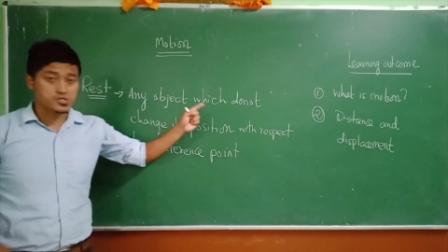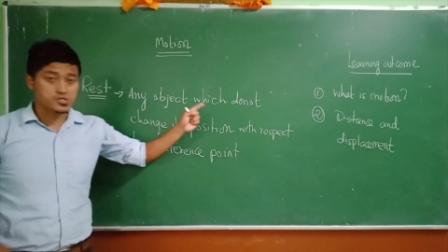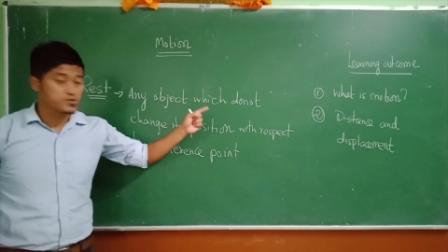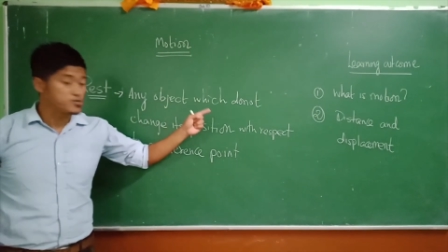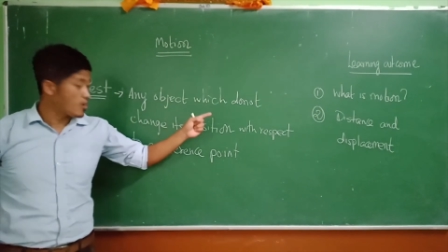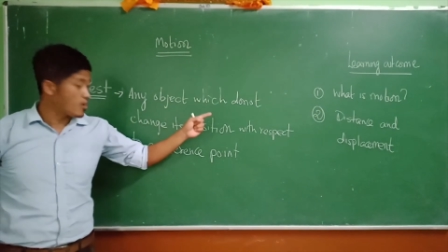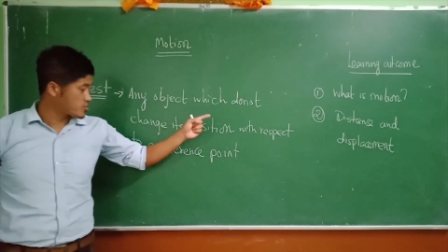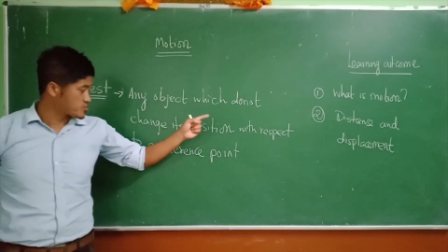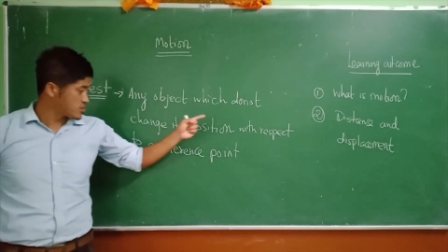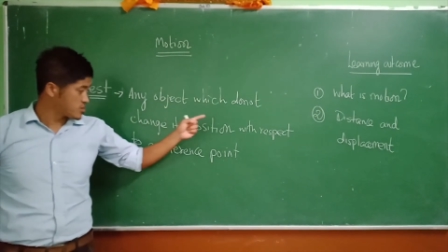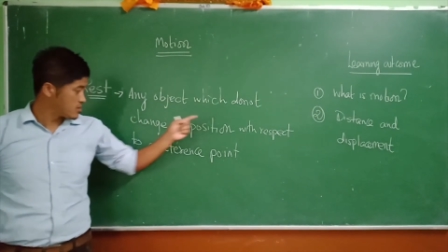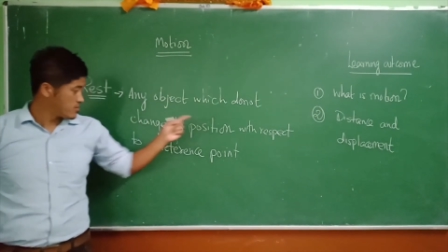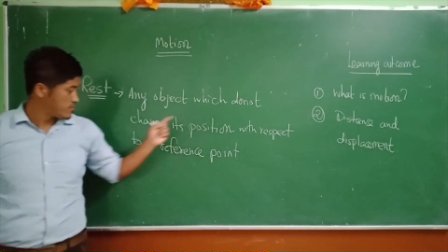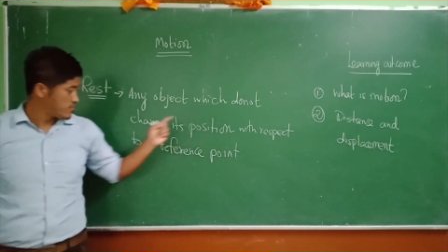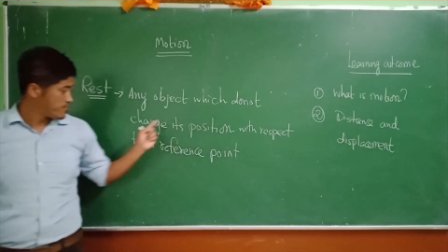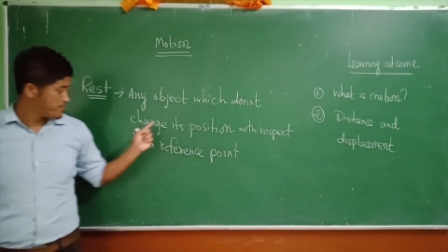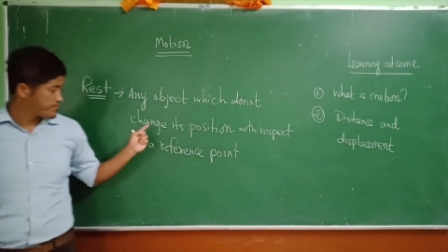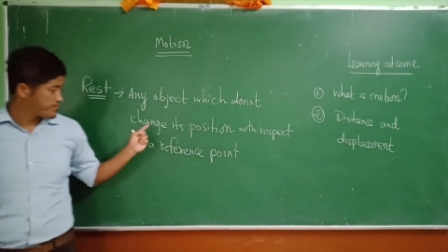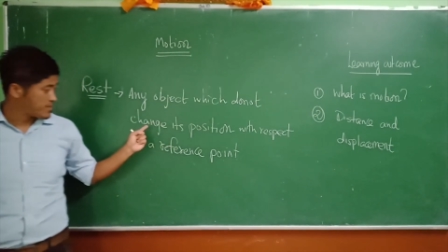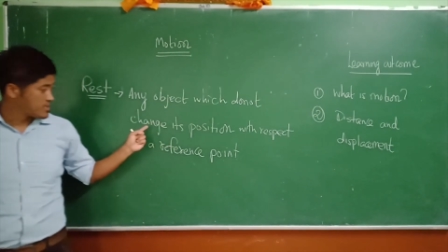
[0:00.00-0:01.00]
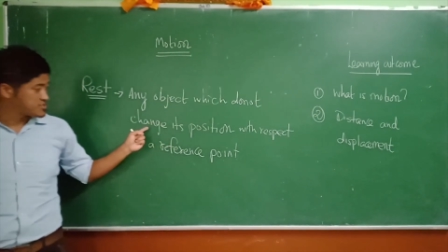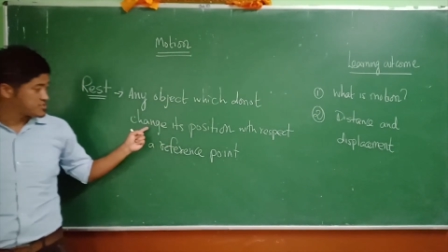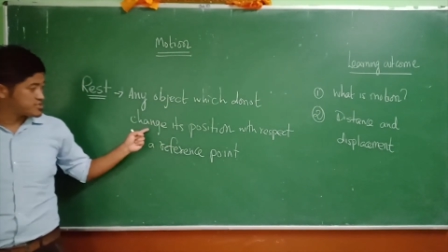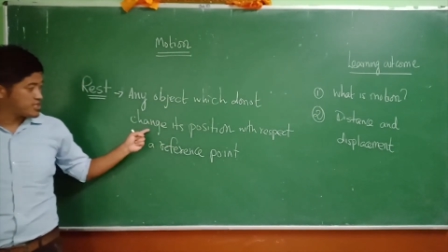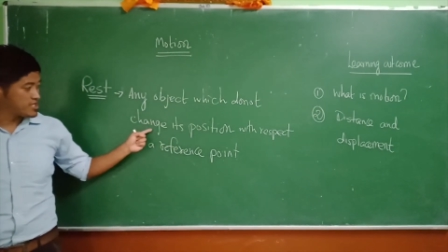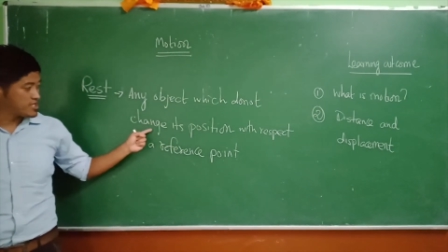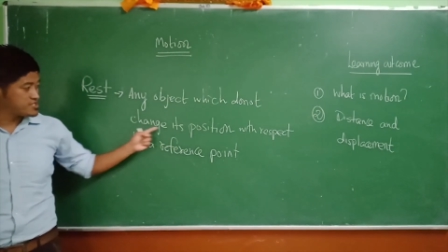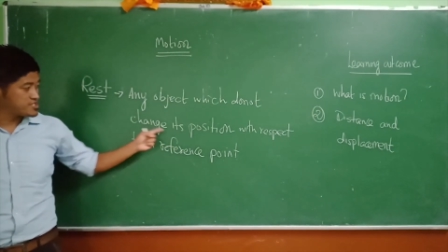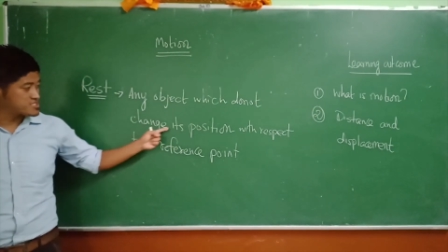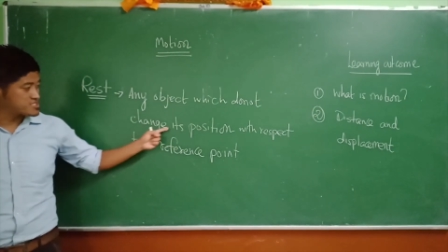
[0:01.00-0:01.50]
do not
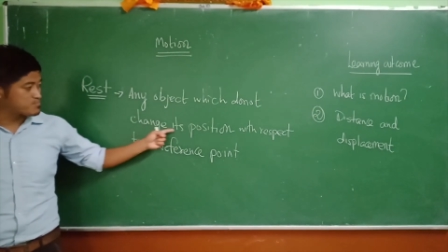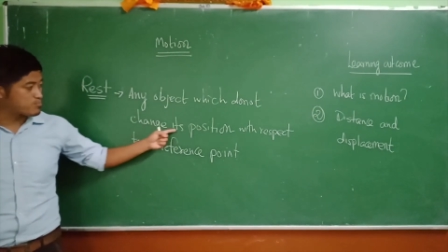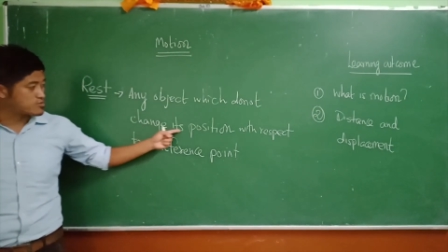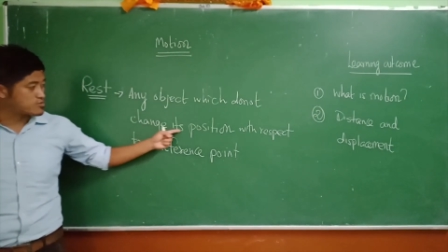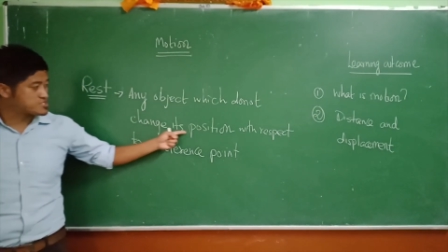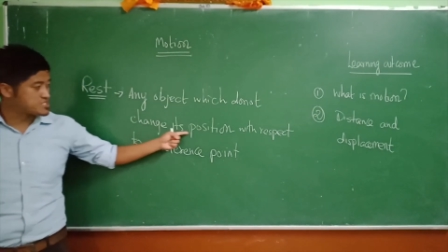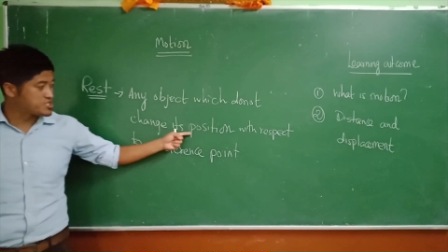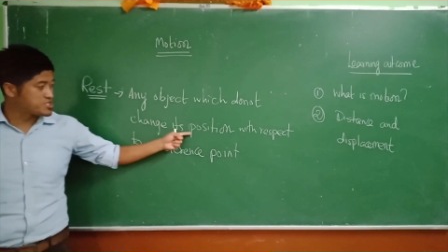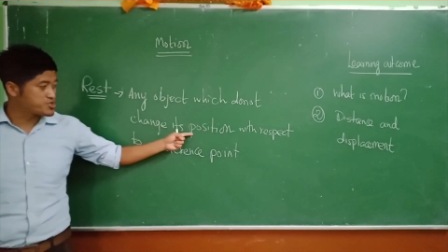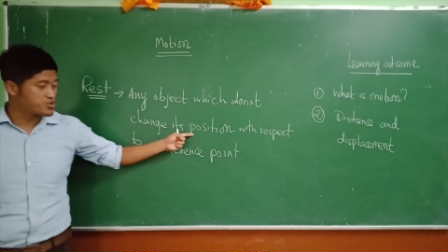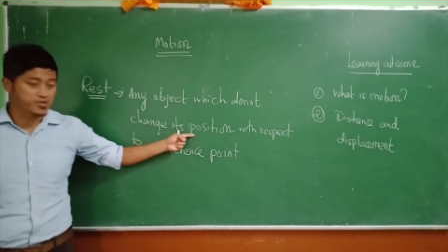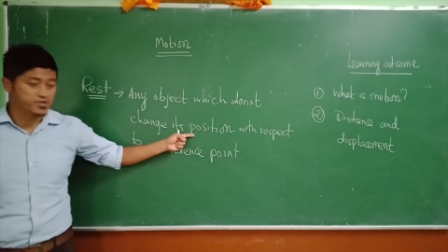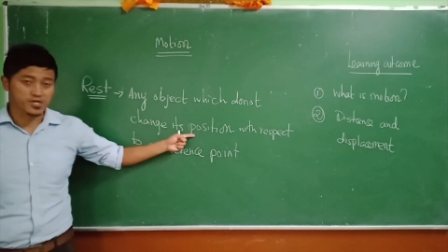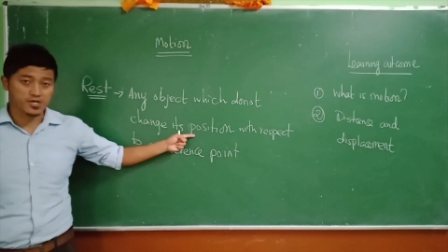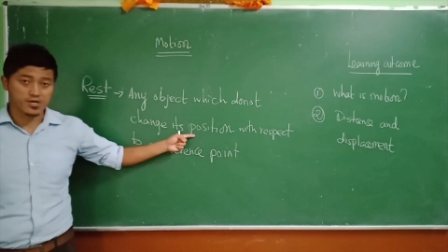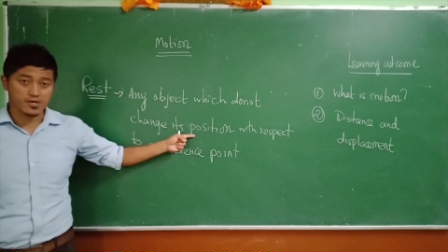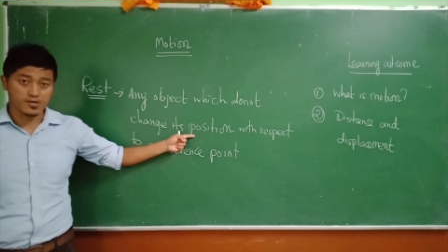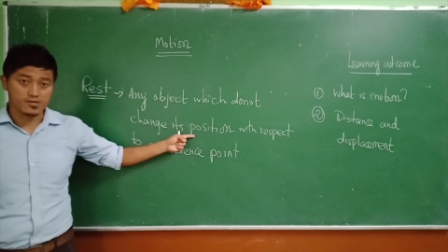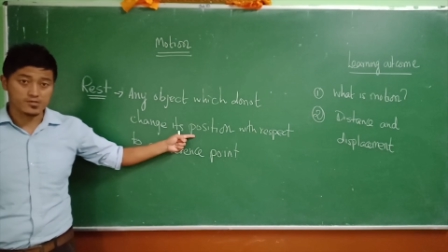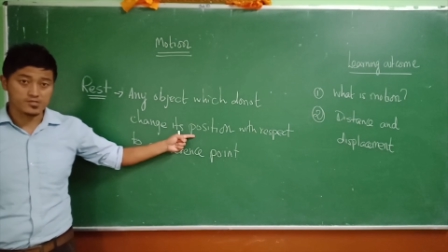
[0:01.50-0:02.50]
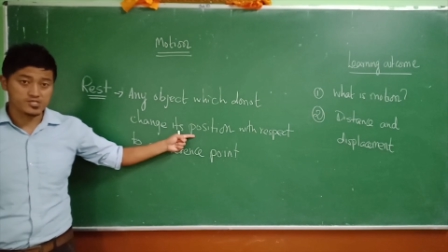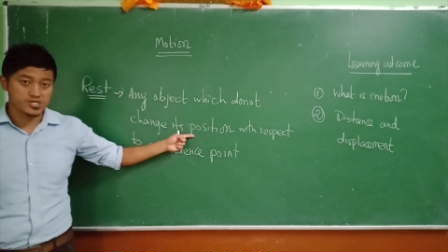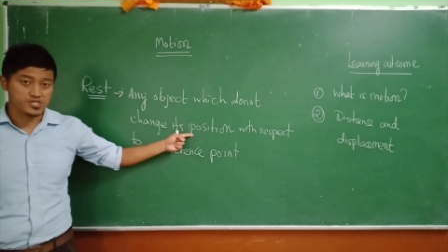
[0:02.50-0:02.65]
change its position here,